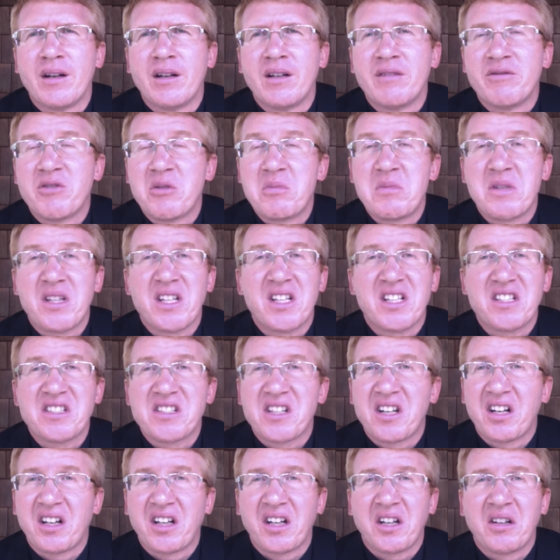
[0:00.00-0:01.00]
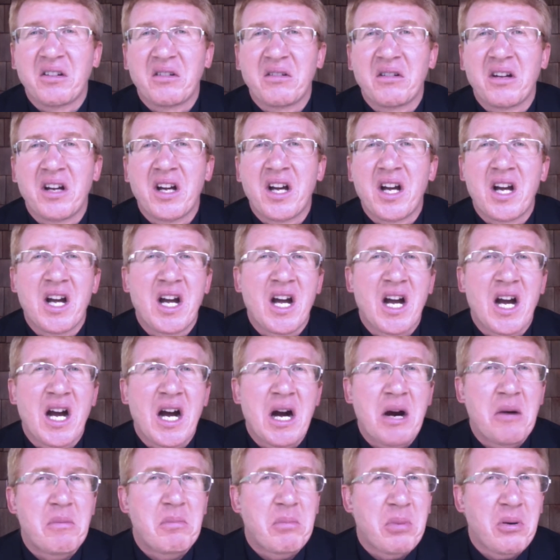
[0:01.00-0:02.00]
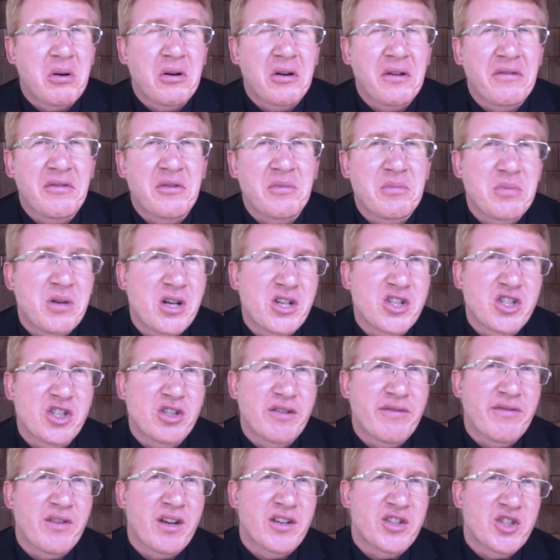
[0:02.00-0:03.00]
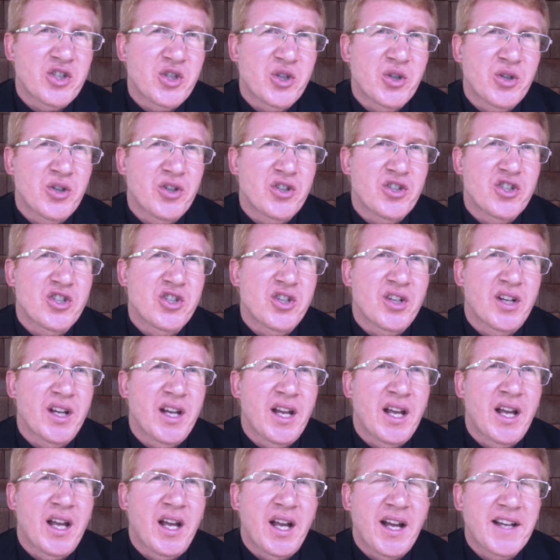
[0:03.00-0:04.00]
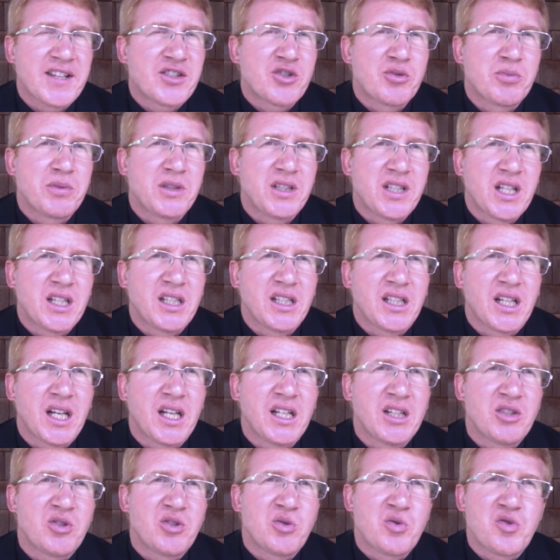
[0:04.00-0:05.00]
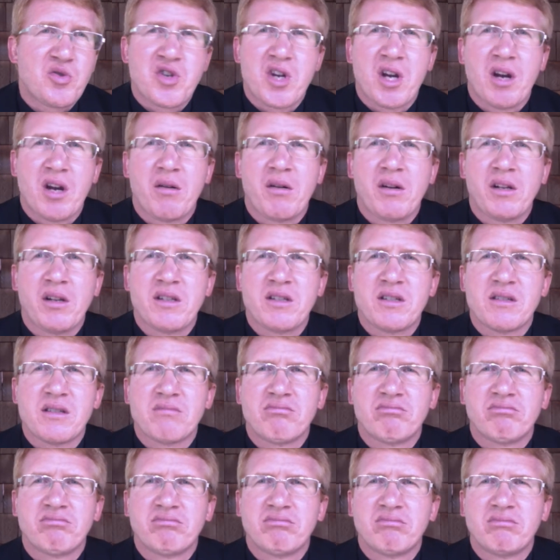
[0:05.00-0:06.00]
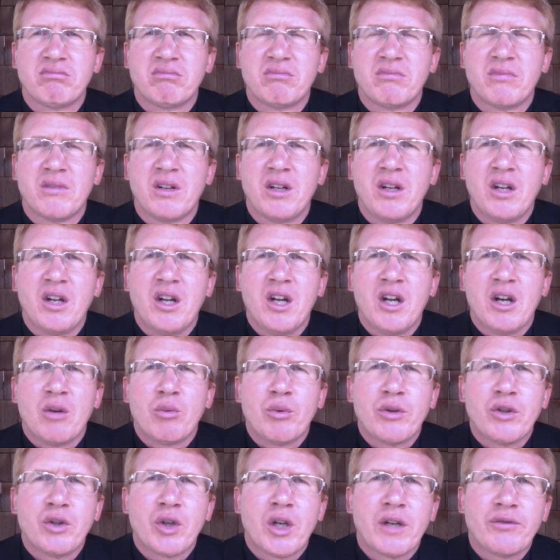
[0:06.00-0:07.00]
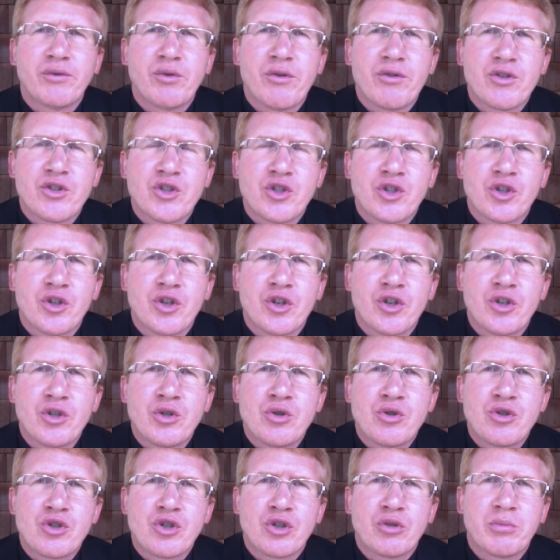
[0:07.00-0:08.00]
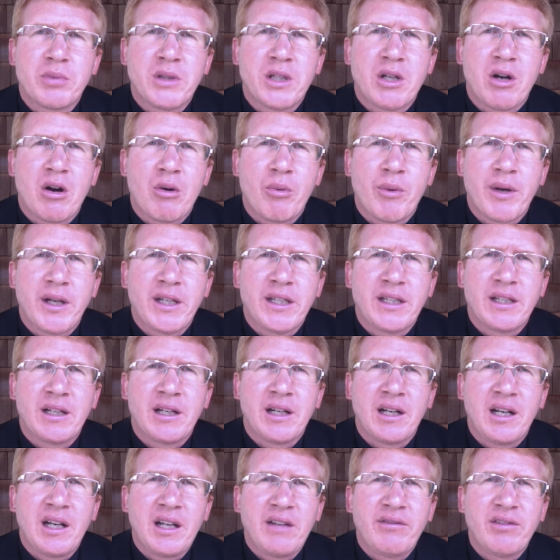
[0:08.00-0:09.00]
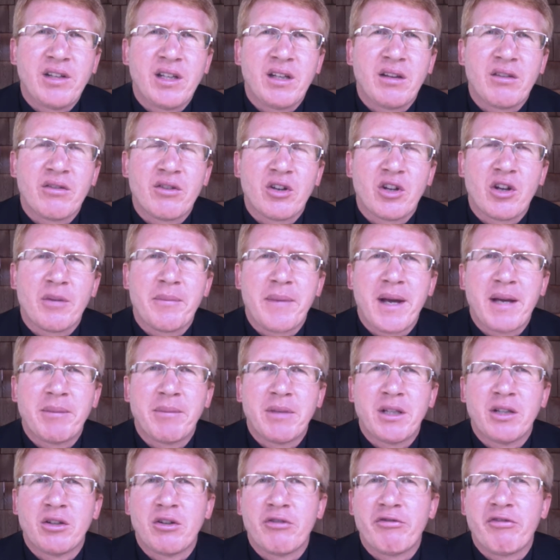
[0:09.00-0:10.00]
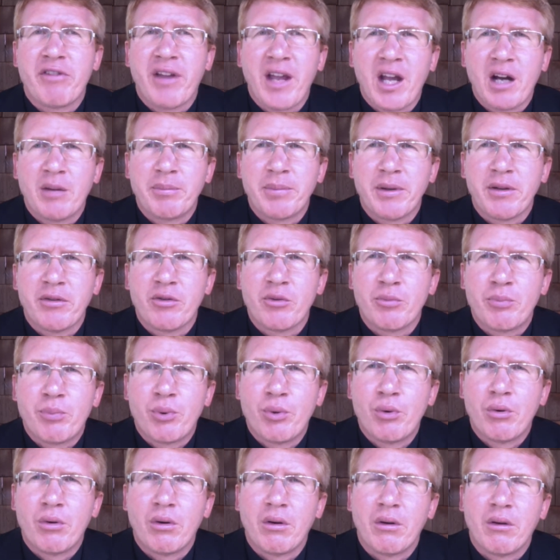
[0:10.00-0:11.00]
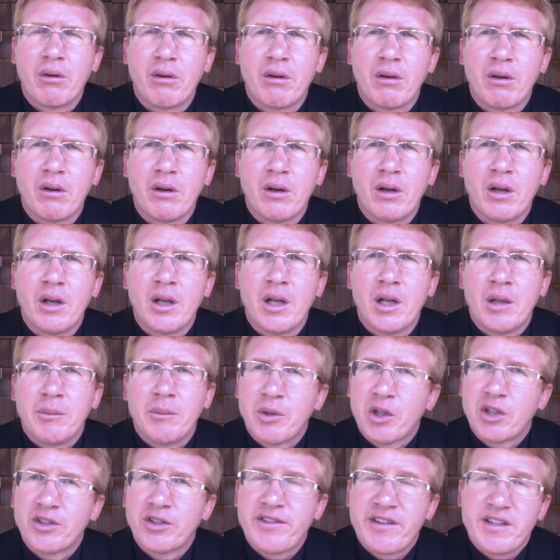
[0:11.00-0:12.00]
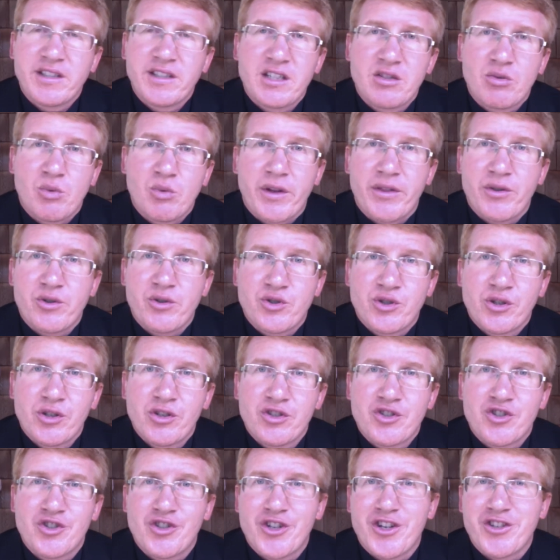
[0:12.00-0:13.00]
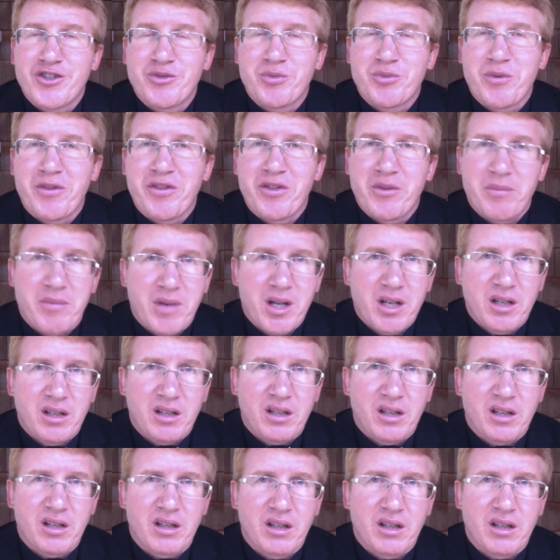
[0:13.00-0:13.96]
For me, it is clear how part of the budget of that church has to be dedicated to charities. When you give to the church, you should be already living the commandment of helping the poor, because this is what the church does with the money.